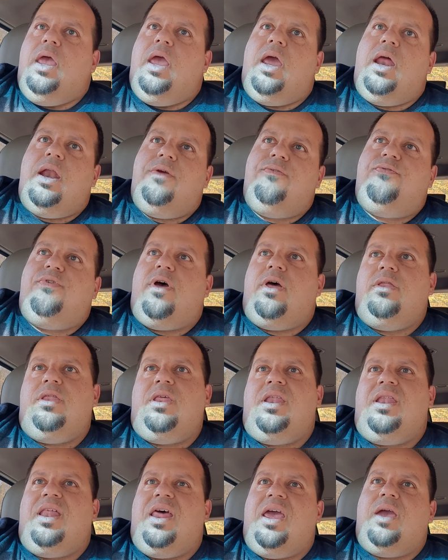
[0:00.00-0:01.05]
And I found
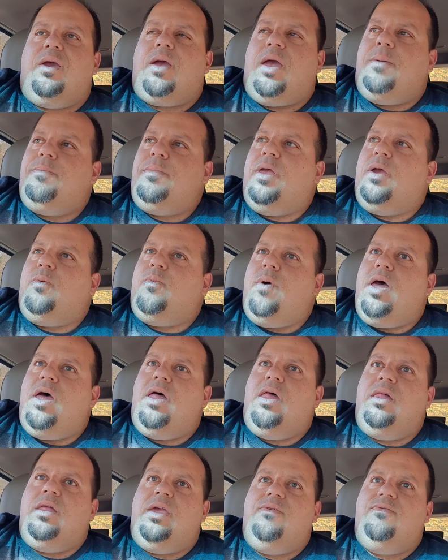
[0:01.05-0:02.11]
that I'm like,
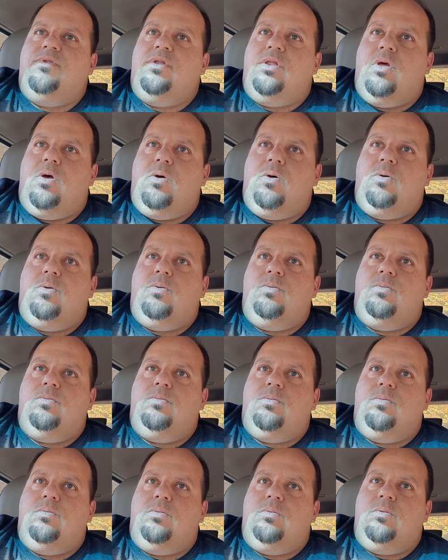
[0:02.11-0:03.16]
well, even though
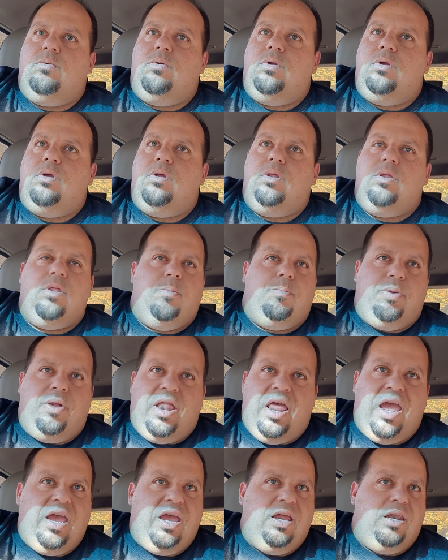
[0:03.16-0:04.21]
the
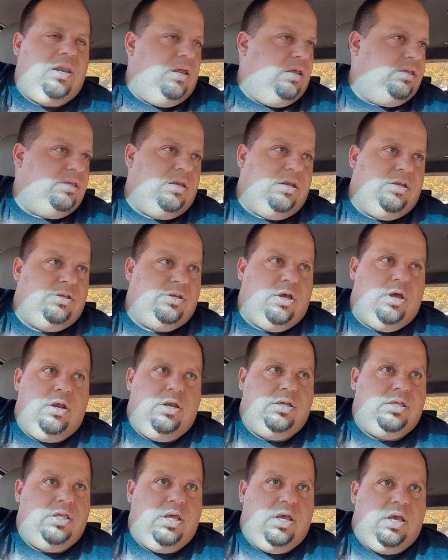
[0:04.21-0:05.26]
plain isn't as good
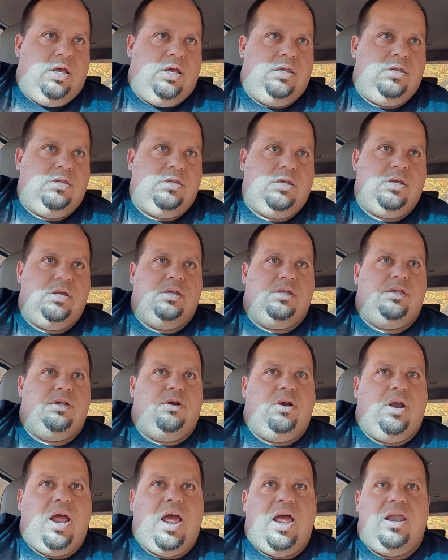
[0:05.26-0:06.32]
as these, because
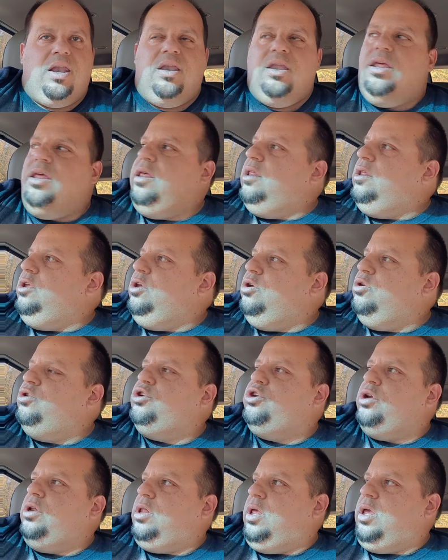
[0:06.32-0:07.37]
they're not
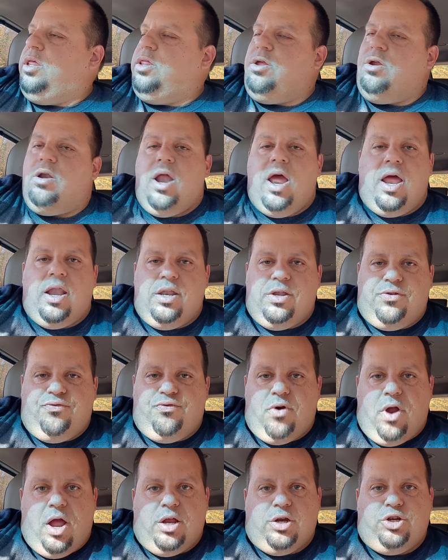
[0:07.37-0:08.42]
as
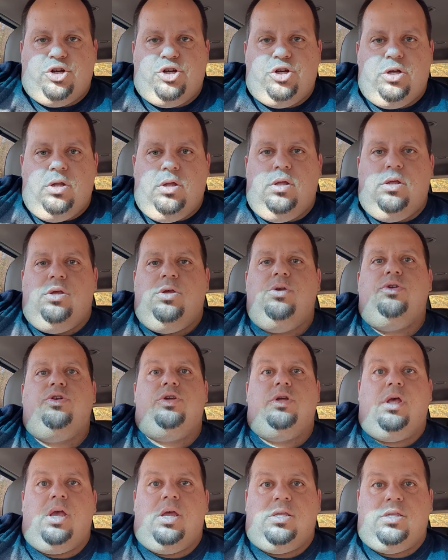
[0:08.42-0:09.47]
fresh.
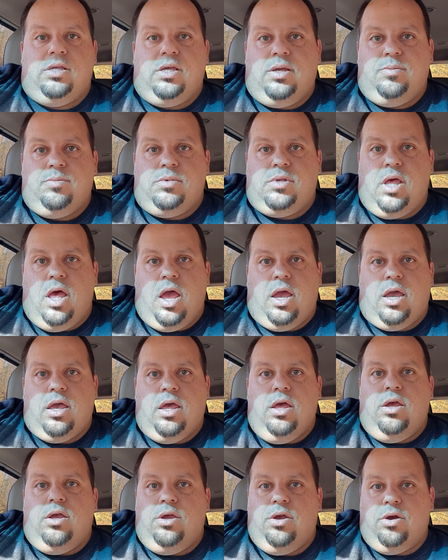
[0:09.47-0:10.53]
Usually it seems like
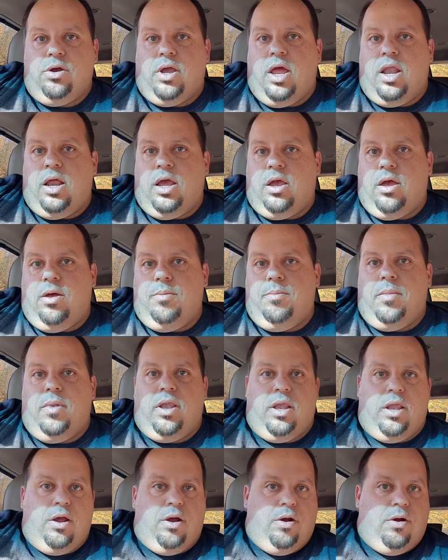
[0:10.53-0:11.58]
you're getting them
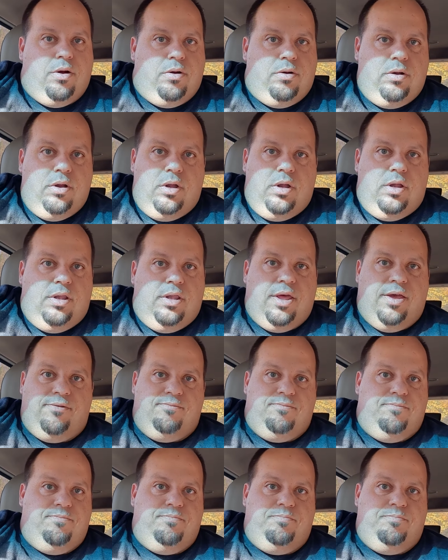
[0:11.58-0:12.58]
and they've